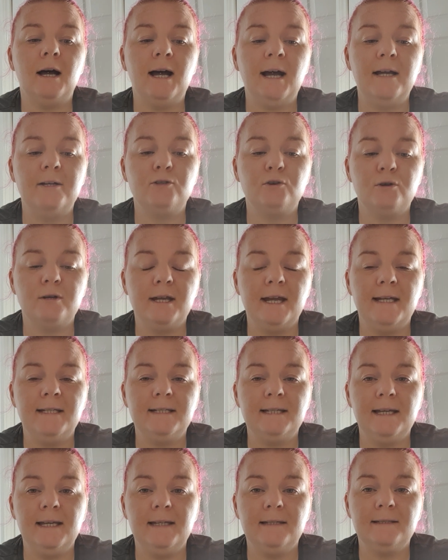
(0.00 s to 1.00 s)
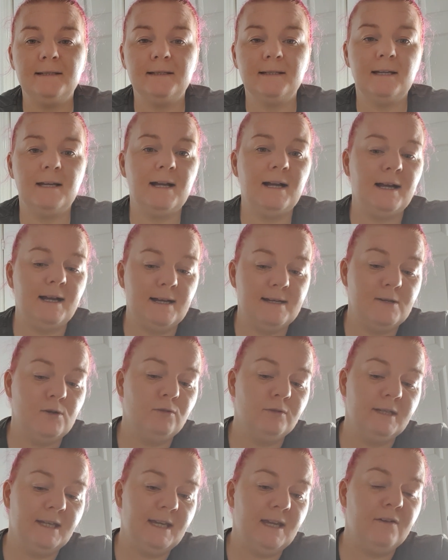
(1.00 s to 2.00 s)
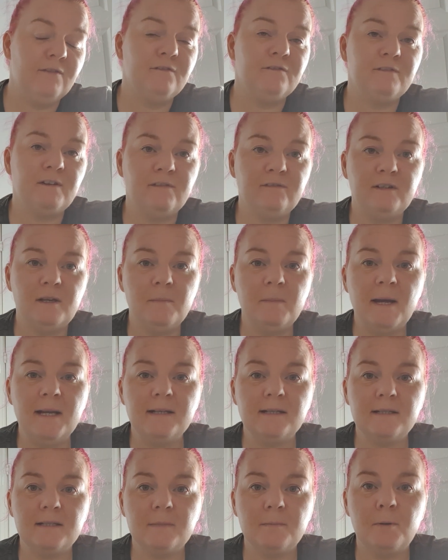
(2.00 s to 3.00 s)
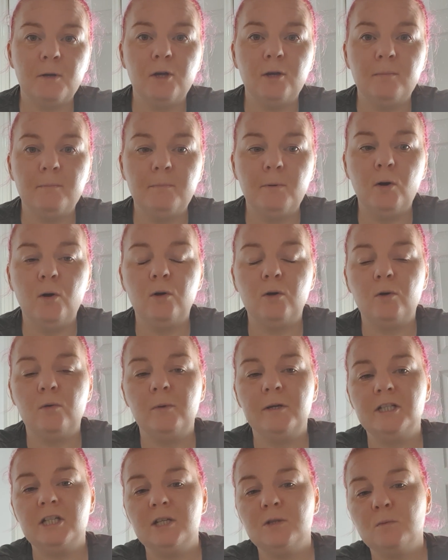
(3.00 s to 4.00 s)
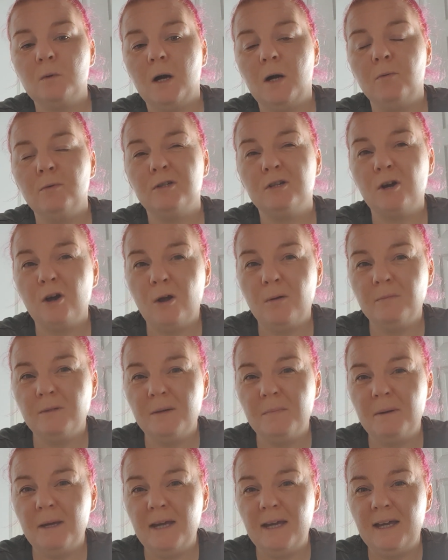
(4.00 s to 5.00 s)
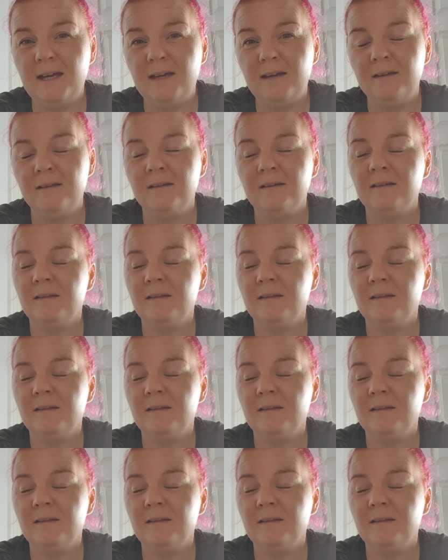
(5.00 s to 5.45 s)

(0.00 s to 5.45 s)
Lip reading: I only gave 50 pence per book, which is what I would normally pay,